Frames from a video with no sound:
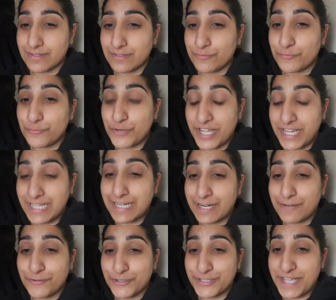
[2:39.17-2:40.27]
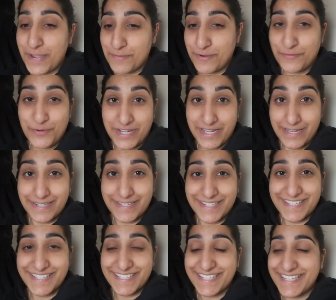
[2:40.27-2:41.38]
Really glad I've got time off work.
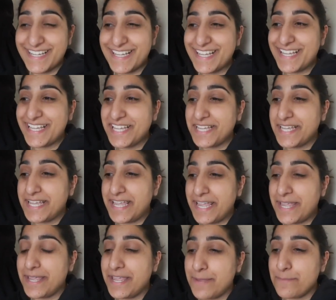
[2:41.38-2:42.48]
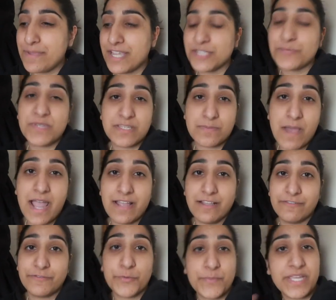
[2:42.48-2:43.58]
It makes me
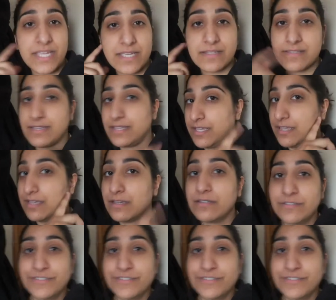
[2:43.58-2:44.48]
smile from ear to ear.